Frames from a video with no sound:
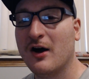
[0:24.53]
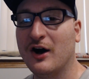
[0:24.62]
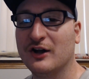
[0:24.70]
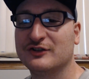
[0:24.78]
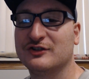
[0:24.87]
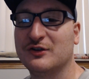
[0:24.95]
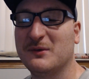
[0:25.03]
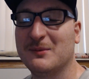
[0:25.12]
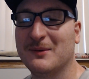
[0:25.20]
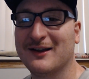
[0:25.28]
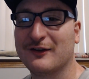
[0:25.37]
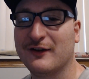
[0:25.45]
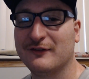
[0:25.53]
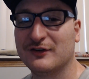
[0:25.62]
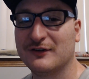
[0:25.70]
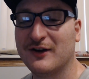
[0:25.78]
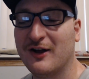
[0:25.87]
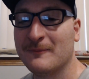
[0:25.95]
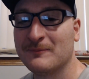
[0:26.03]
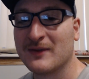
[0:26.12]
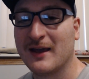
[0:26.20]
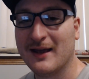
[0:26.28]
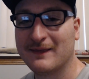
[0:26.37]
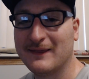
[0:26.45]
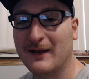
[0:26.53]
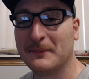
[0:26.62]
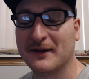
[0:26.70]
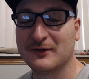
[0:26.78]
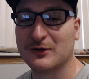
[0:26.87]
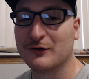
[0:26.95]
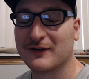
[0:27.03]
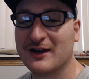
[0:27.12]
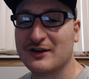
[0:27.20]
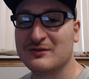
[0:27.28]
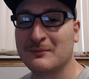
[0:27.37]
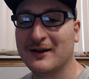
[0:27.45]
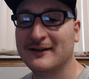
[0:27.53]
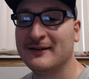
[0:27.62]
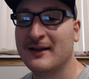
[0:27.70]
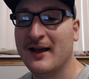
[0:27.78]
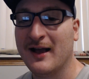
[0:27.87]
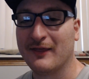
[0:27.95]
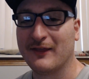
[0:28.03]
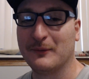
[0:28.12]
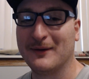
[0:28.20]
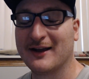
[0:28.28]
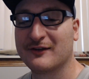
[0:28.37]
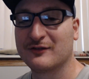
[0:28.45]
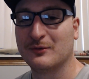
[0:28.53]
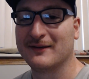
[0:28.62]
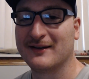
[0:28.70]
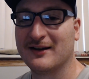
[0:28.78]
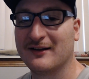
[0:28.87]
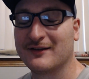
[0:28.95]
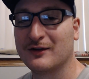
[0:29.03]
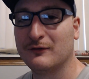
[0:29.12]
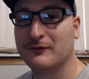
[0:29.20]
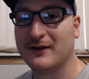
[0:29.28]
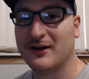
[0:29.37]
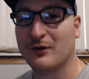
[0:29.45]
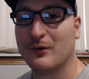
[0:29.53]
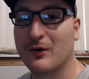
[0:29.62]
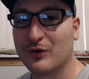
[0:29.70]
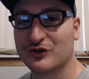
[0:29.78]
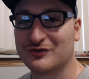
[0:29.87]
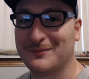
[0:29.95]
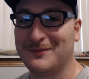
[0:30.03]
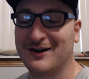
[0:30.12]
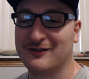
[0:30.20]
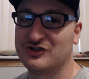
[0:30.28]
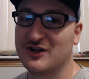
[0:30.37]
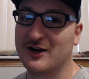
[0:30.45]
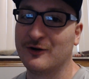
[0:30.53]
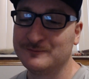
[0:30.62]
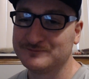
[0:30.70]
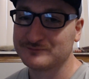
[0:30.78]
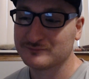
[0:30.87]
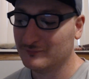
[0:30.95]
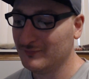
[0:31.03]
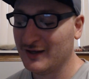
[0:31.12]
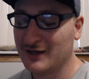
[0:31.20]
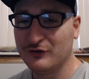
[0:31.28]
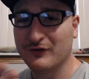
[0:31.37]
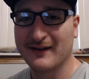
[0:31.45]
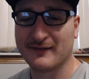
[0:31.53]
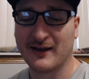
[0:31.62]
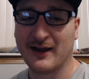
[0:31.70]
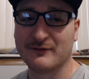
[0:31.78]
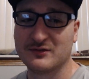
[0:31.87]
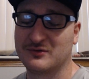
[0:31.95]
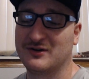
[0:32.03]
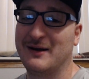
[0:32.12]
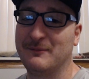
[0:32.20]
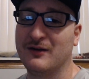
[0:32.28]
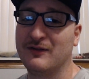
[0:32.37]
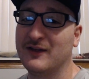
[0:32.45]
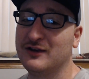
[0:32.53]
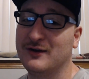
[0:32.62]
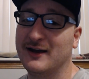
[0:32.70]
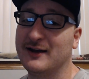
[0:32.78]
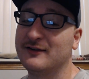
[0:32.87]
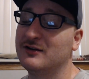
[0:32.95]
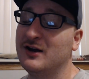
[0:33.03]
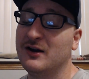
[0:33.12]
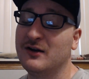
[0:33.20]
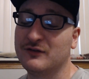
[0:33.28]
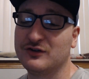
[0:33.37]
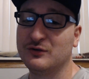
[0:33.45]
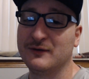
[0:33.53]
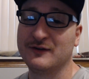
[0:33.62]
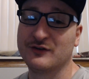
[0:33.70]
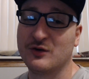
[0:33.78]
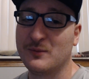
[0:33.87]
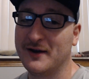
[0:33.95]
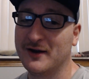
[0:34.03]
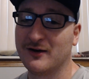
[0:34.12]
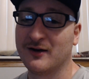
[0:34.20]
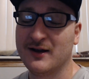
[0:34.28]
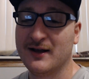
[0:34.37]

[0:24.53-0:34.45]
Also, do me the biggest favor of all, hit that bell notification button. That way, you guys don't miss out on a single video or streaming on the channel. And you guys have subscribed. Thank you guys for doing so. We are